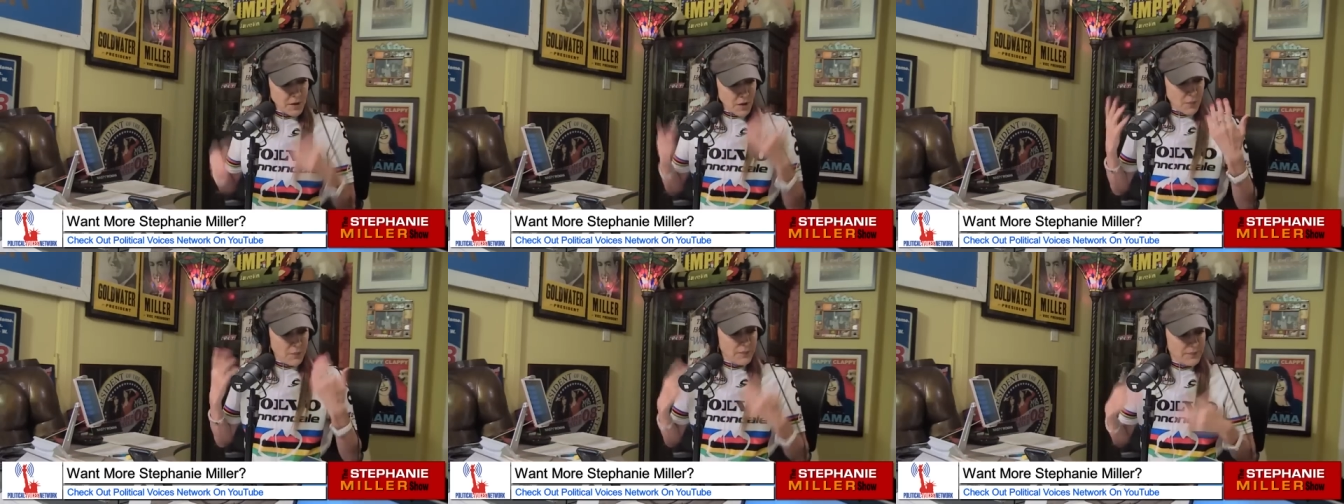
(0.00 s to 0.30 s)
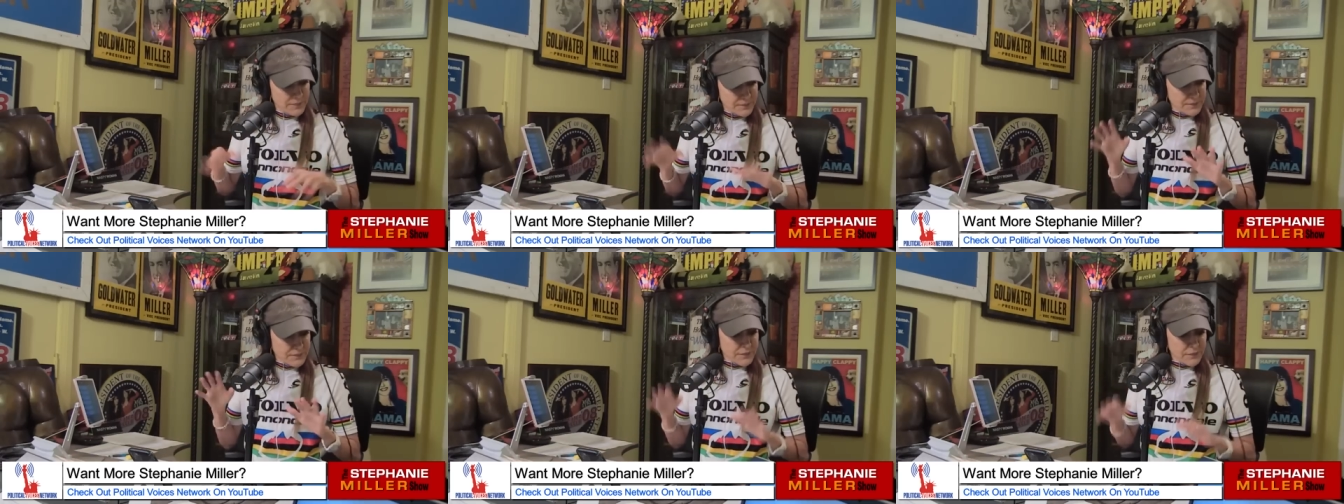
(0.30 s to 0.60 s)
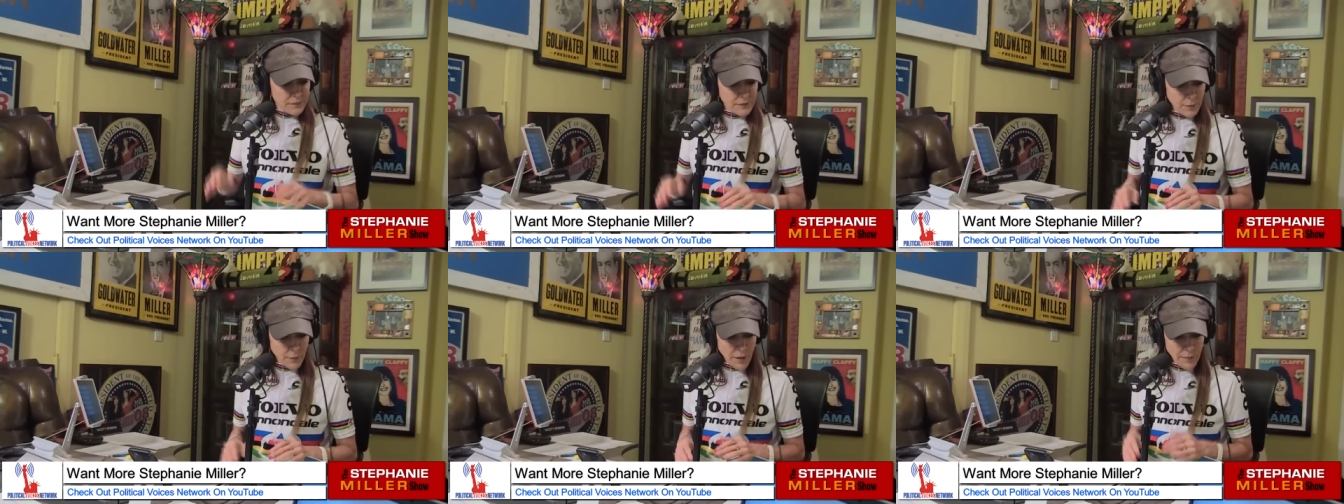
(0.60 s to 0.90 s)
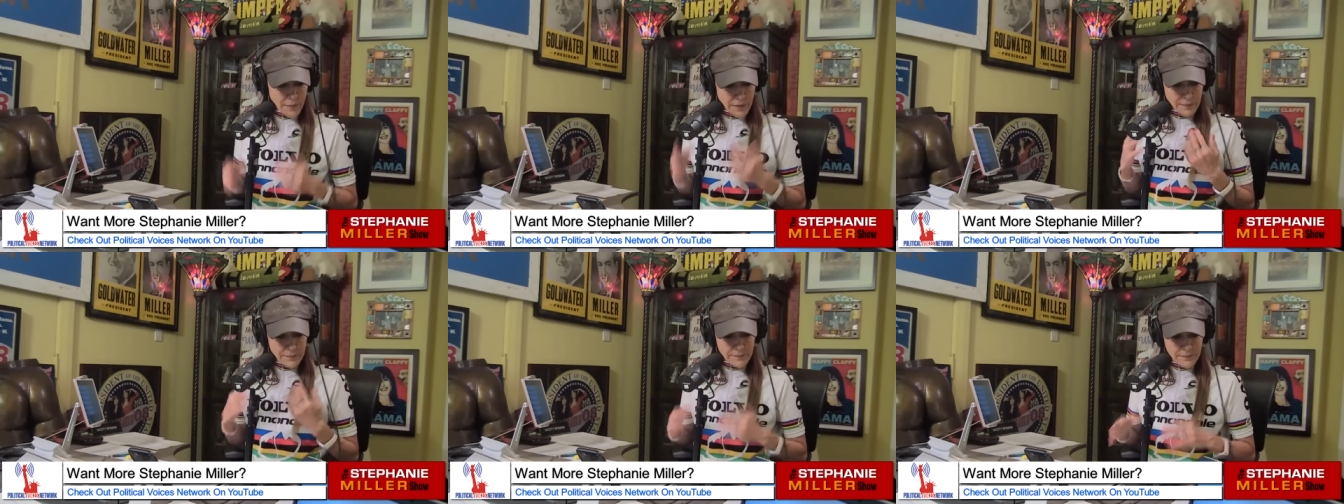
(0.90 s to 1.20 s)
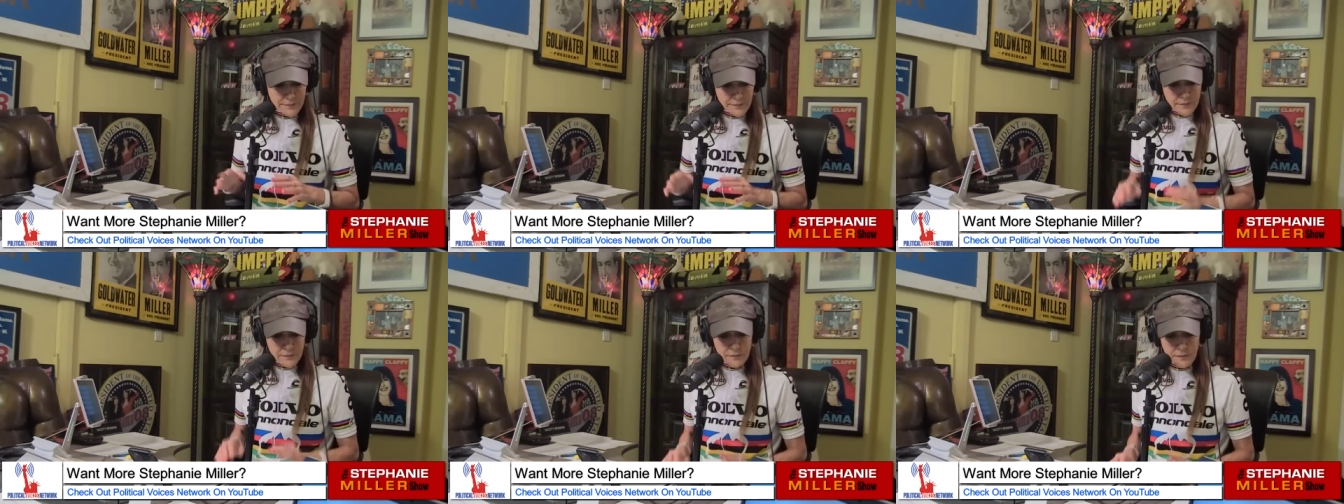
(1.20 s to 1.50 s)
know, might be
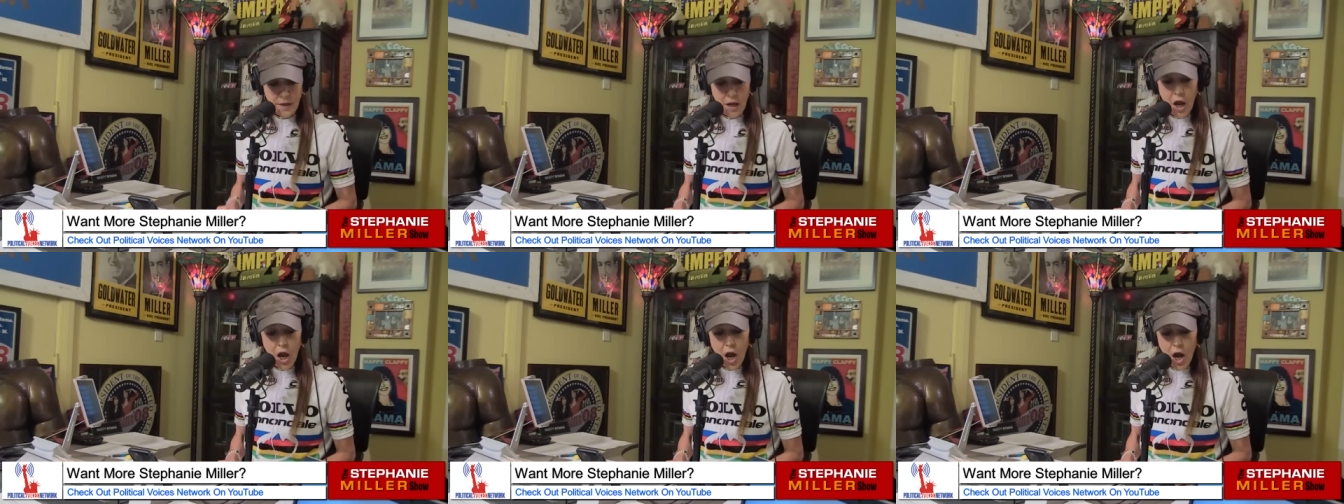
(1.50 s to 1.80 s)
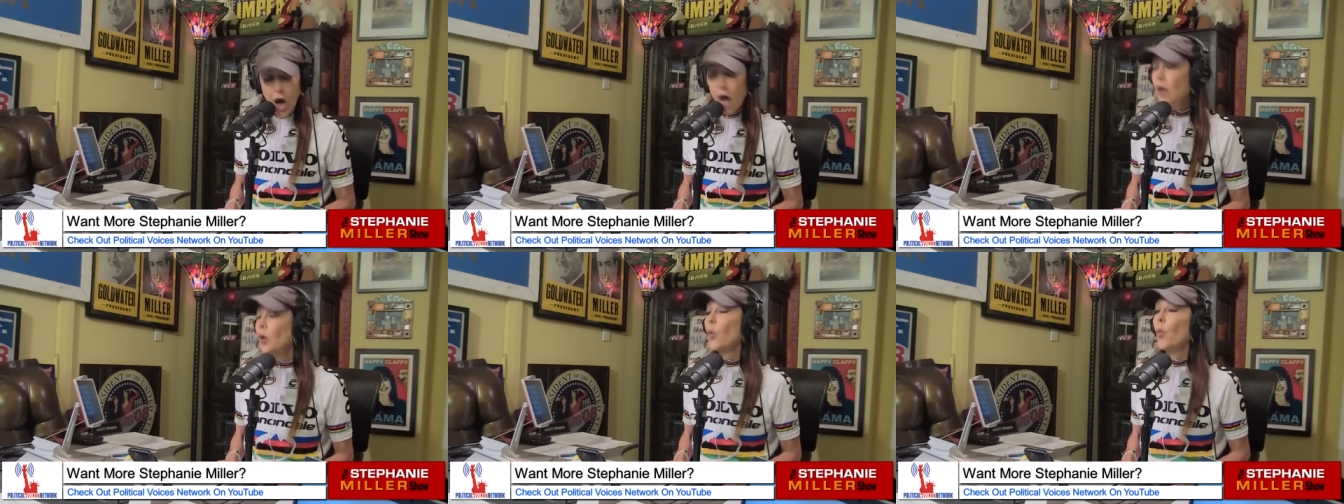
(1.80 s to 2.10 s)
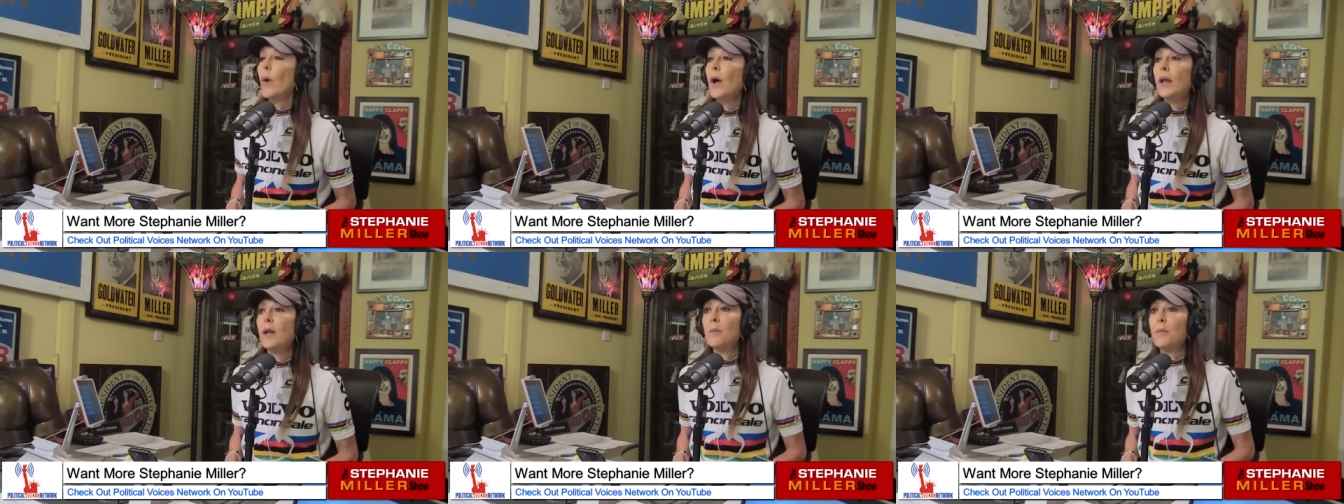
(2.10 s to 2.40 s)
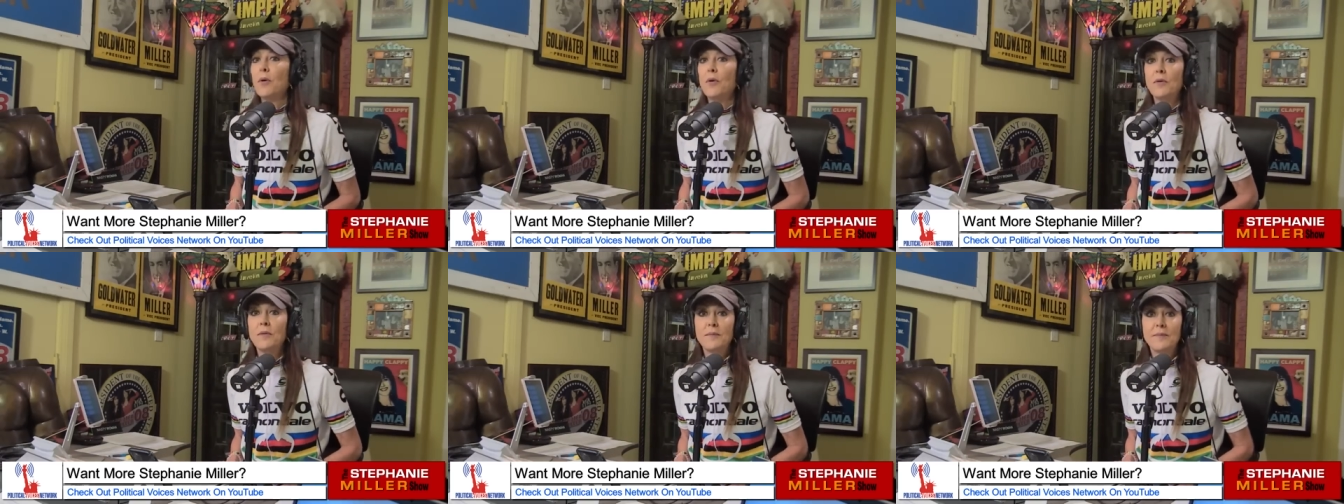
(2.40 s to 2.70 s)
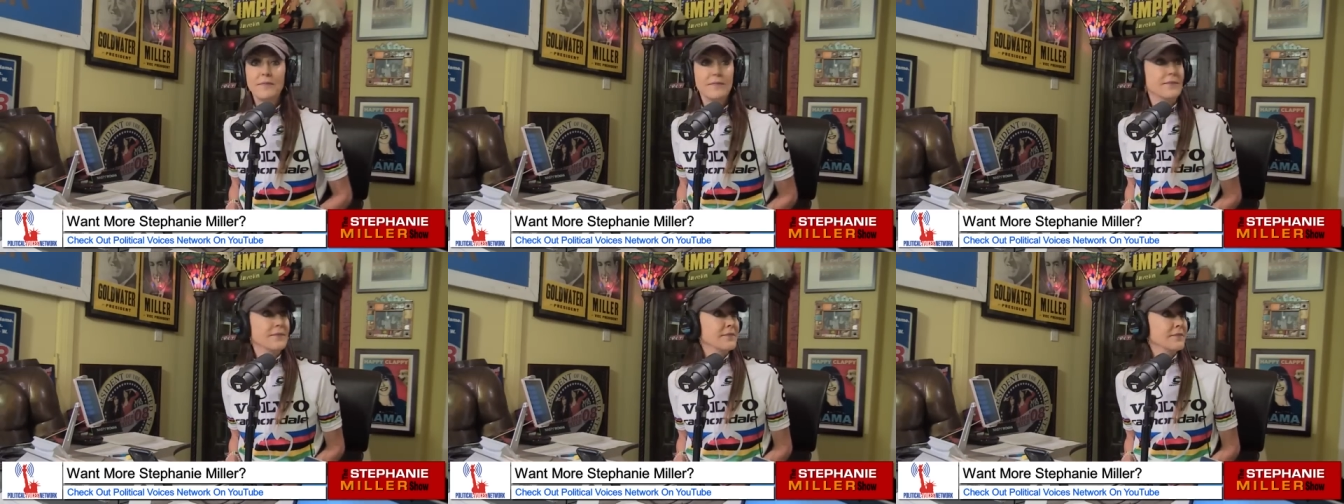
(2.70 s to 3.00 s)
unavailable.
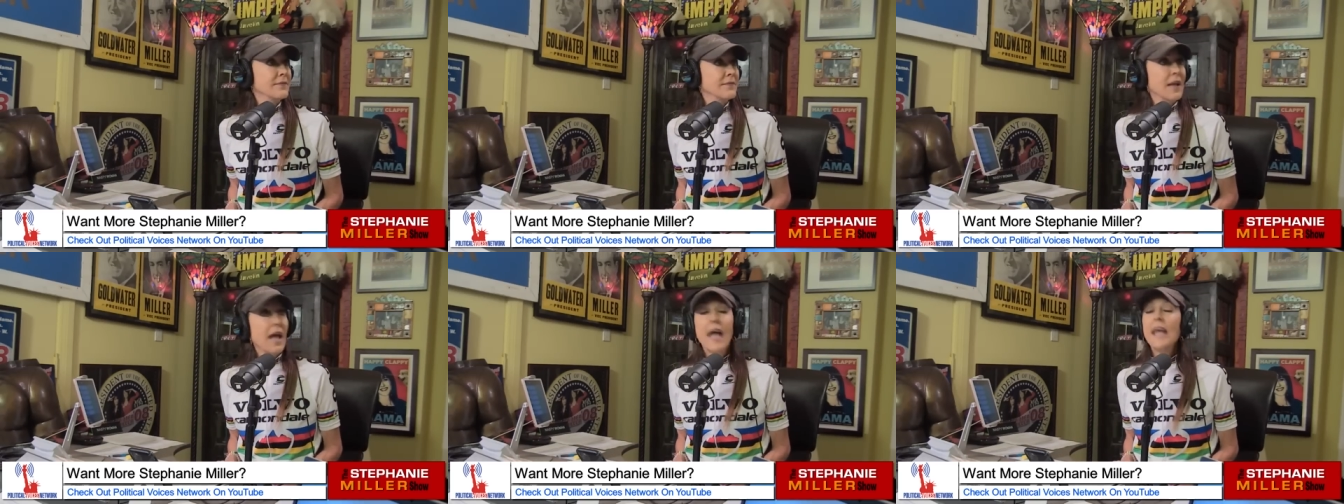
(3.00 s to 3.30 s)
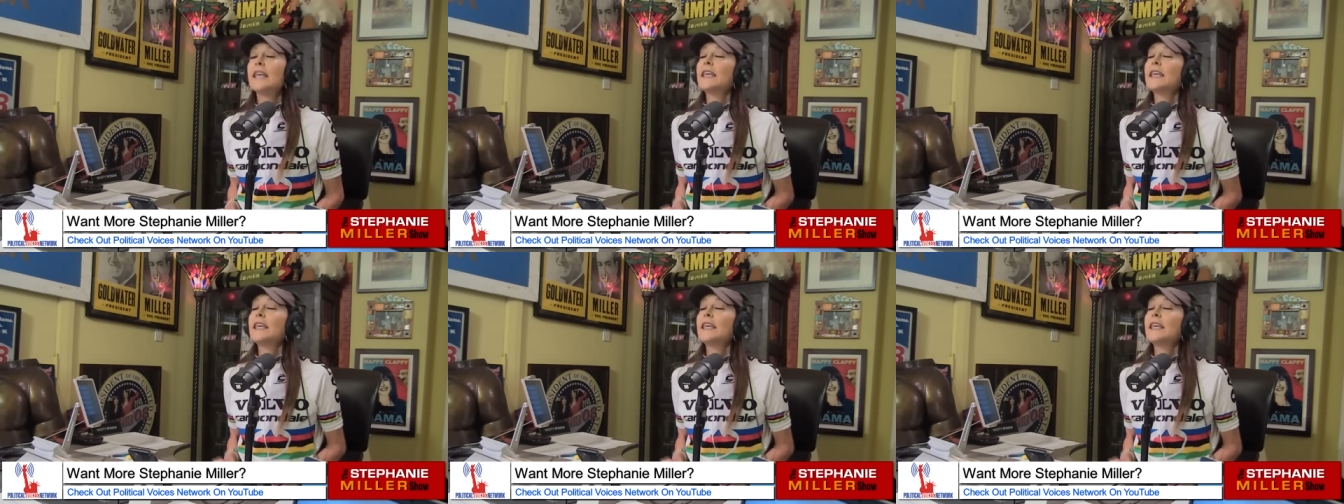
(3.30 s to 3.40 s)
In prison.